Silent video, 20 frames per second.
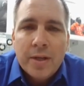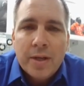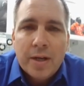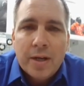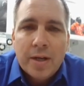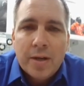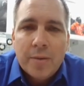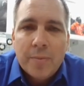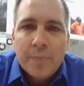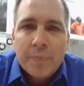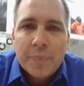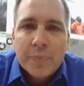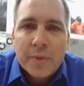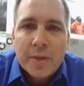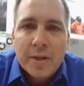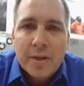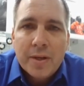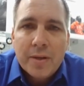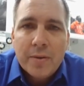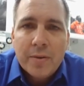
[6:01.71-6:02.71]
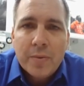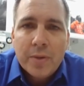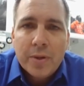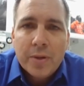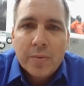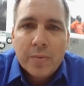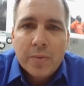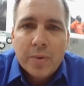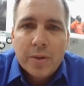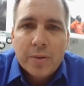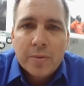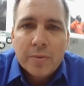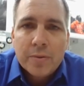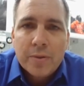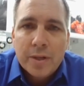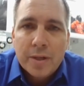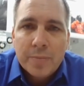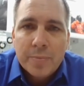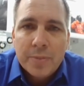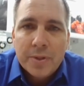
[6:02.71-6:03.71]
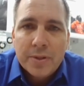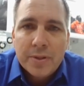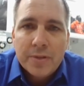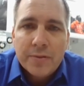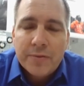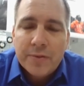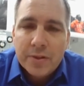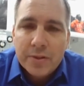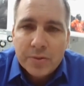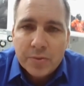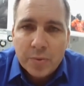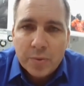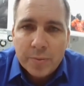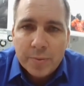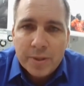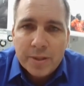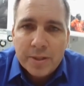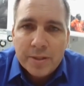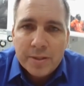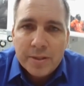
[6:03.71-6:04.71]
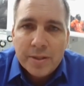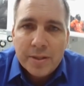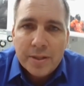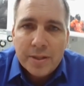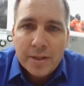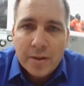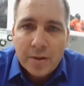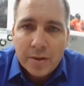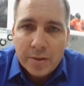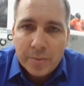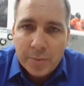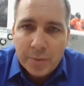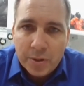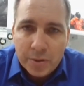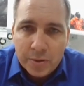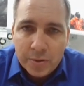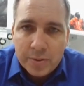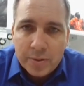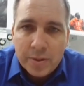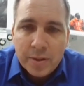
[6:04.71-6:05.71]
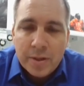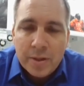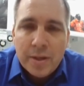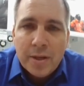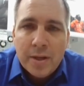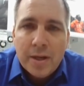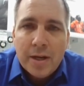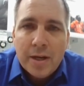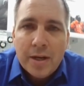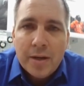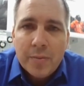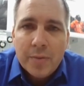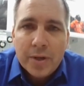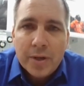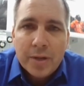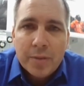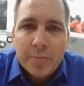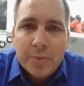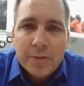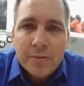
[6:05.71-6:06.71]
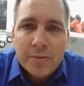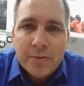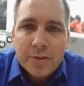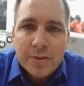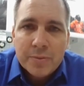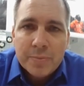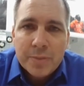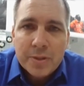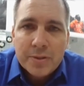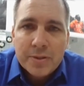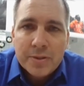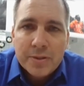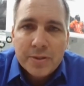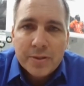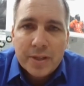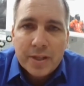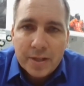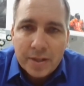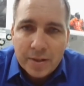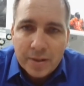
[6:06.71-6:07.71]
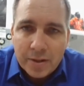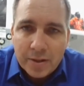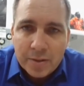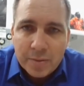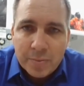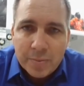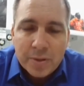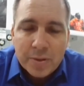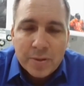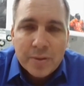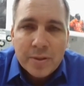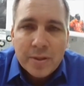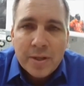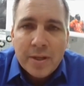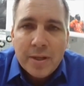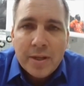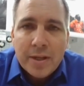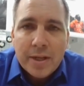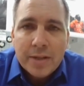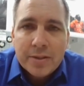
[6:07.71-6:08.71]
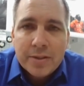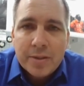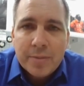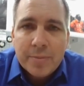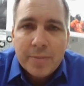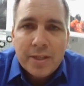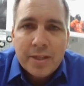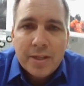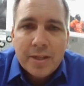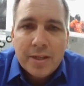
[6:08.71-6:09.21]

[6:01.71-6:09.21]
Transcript: Um, we're we're going to put the first woman into on the moon. Um, we're going to put the first persons of color on the moon. It's going to be.